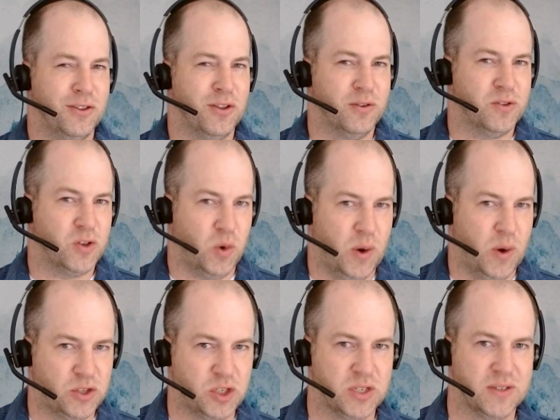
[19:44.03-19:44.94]
those
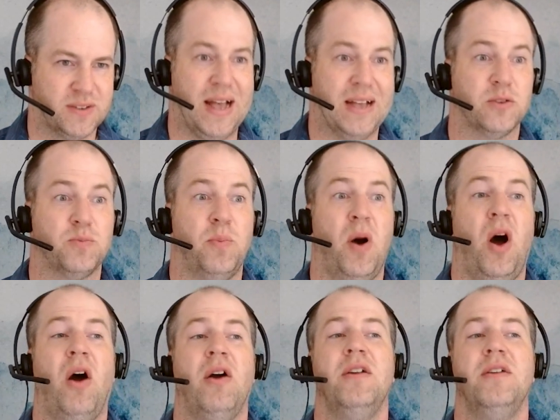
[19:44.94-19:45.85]
questions as
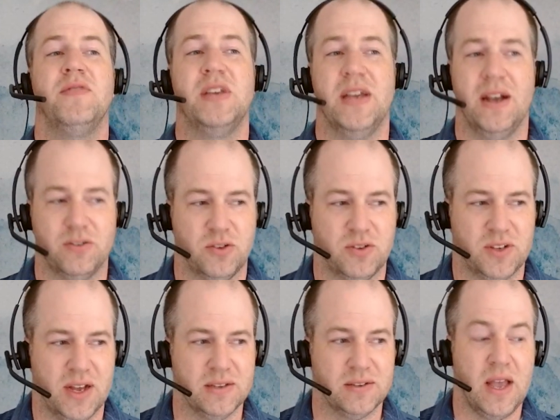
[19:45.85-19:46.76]
part of the
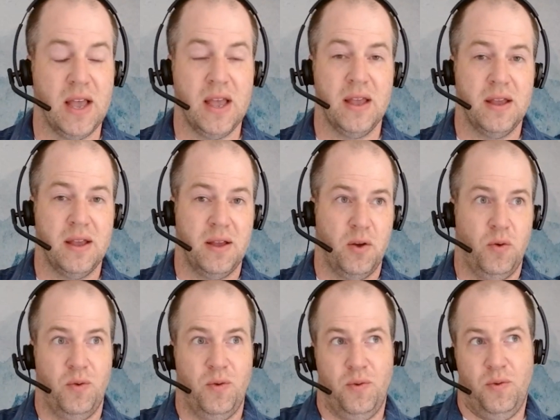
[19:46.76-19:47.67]
exercise,
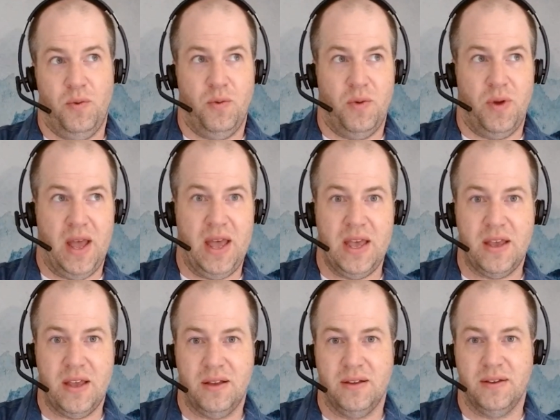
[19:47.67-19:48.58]

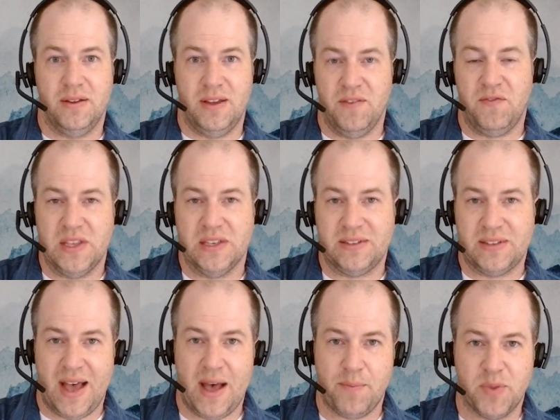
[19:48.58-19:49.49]
hey, if this
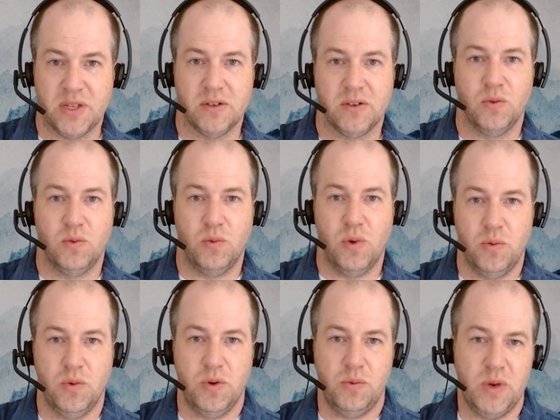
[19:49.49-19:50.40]
happened,
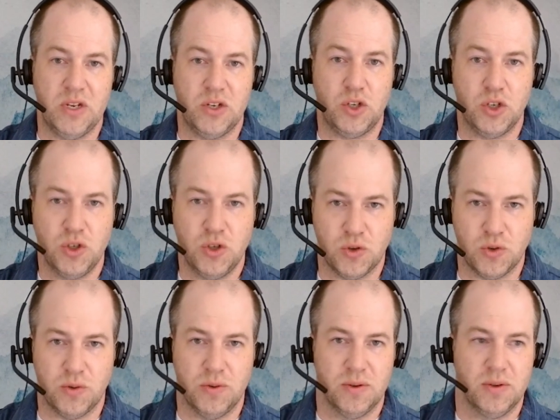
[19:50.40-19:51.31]
what would we
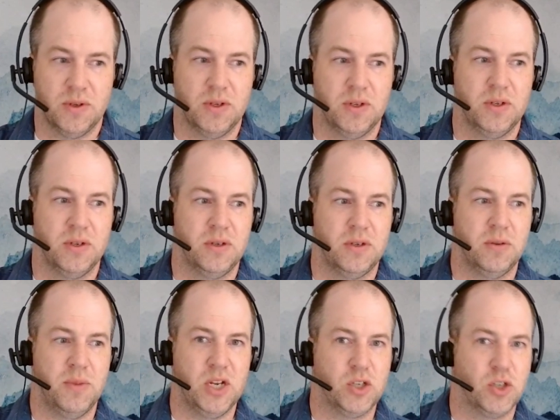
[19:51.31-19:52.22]
do
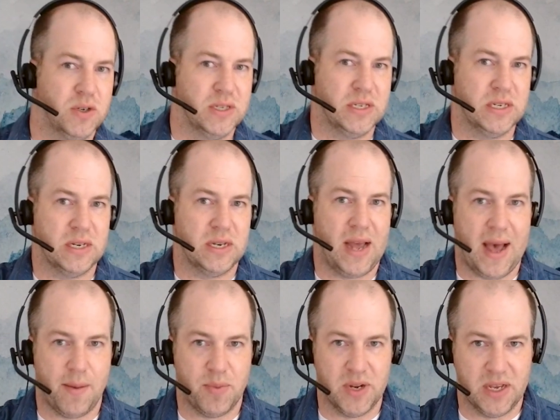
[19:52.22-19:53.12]
to make sure it didn't
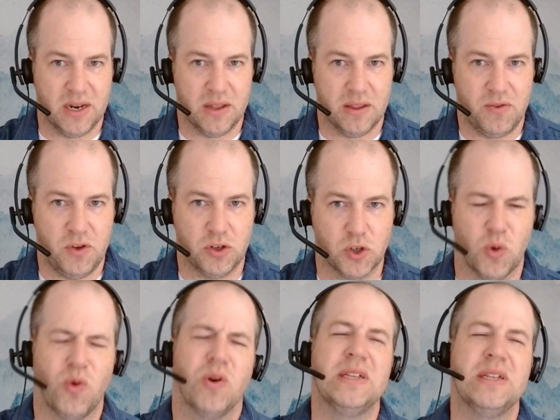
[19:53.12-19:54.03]
happen again in the future,
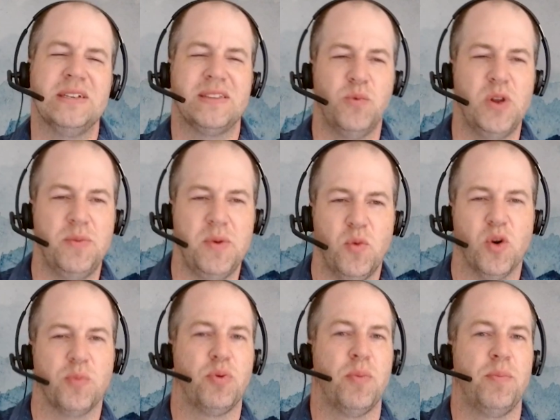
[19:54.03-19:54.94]
or at least that we'd be
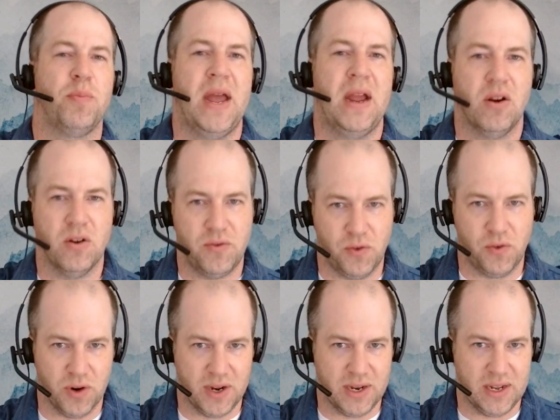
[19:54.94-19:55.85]
more prepared
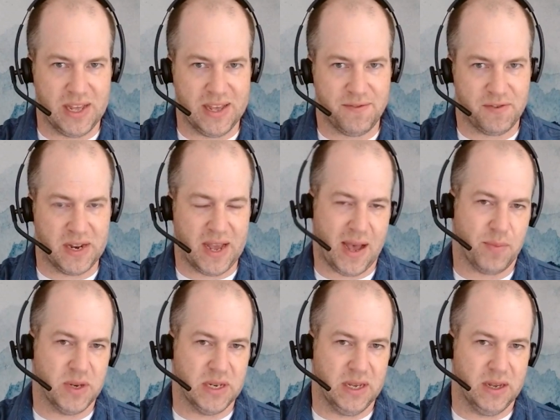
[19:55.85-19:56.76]
for it if it
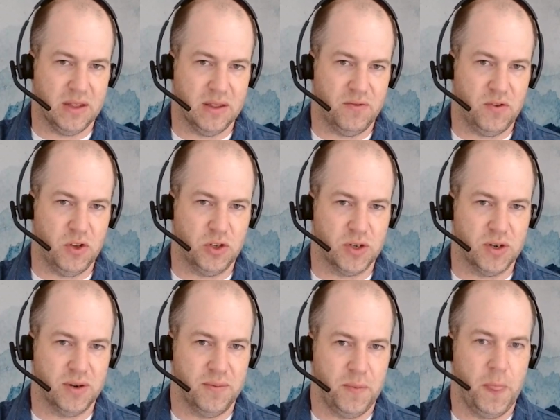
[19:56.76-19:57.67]
happened again in the future.